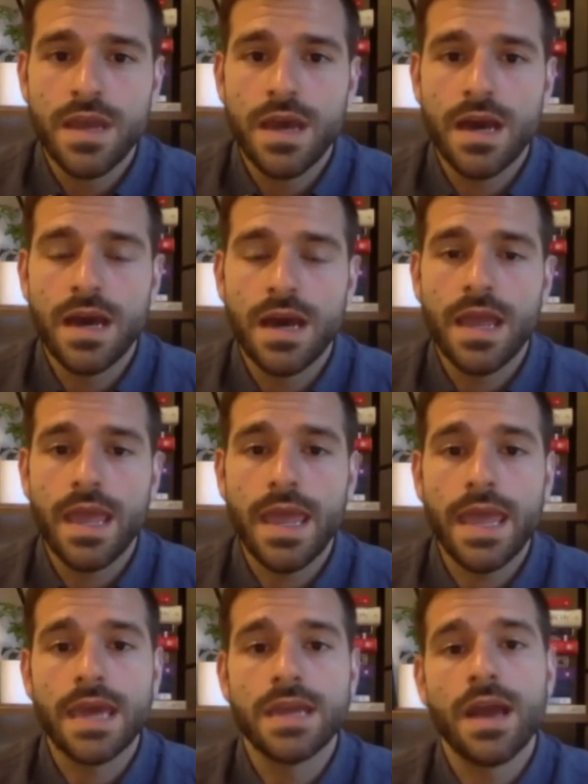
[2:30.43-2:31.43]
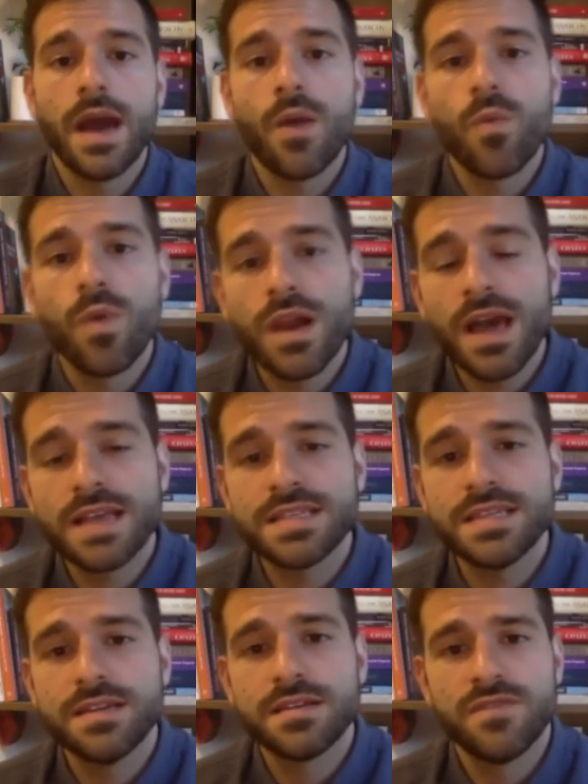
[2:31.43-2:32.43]
Uh, and we're not
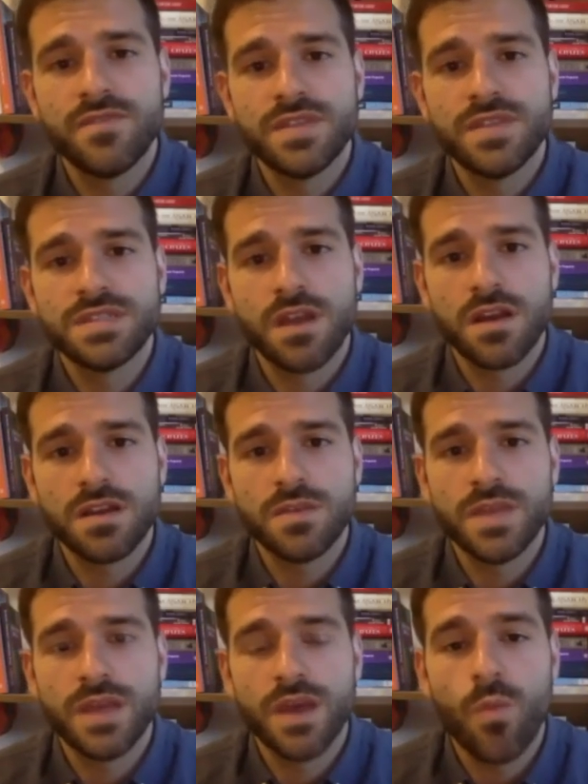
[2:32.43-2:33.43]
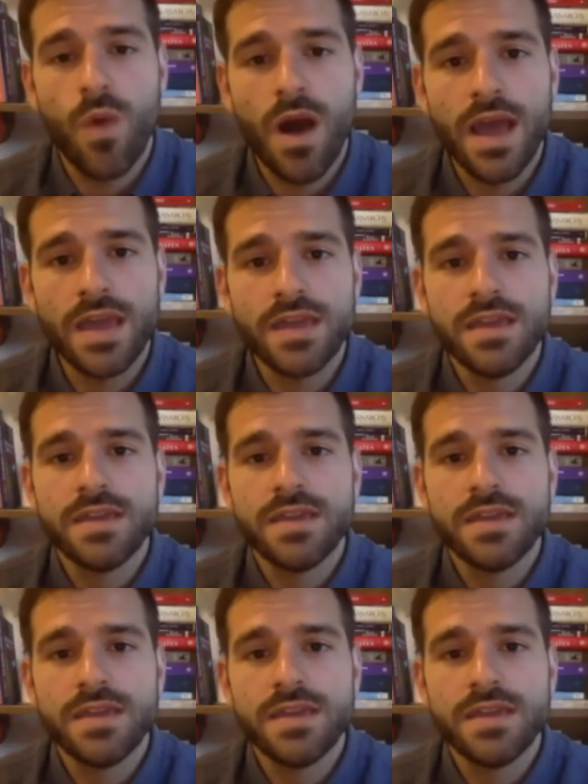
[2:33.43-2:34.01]
seeing a convincing argument on why